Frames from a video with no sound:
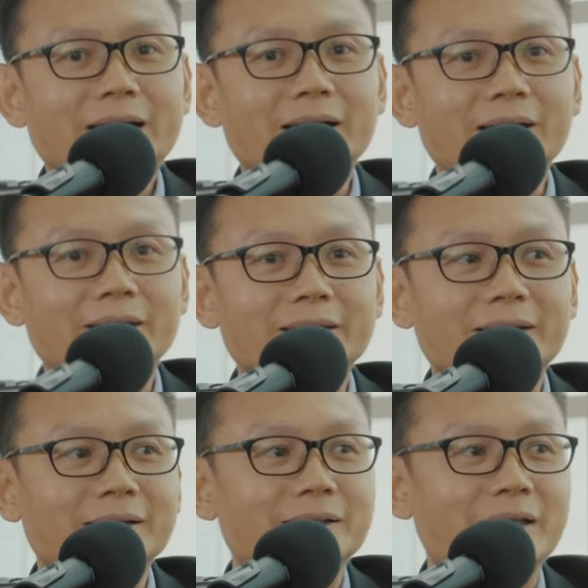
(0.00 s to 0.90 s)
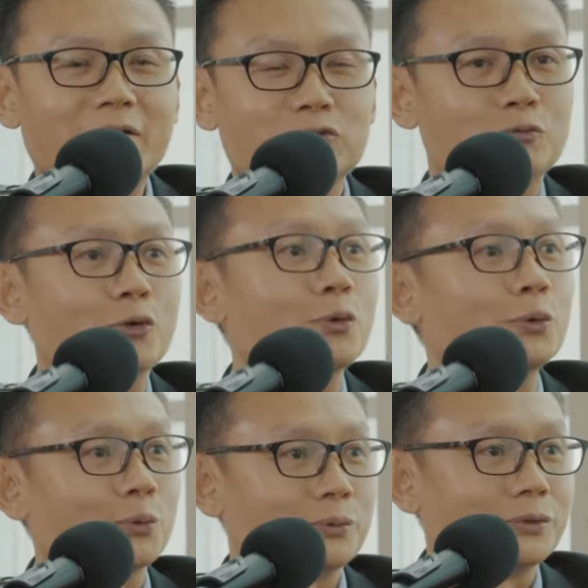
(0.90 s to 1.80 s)
and they have to
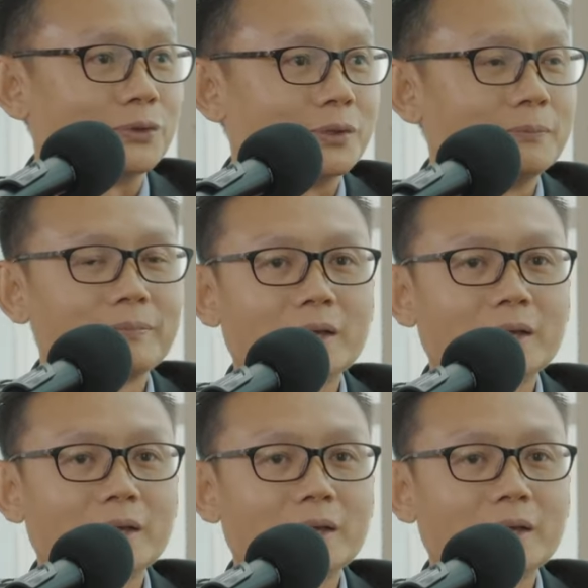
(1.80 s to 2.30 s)
follow, you know.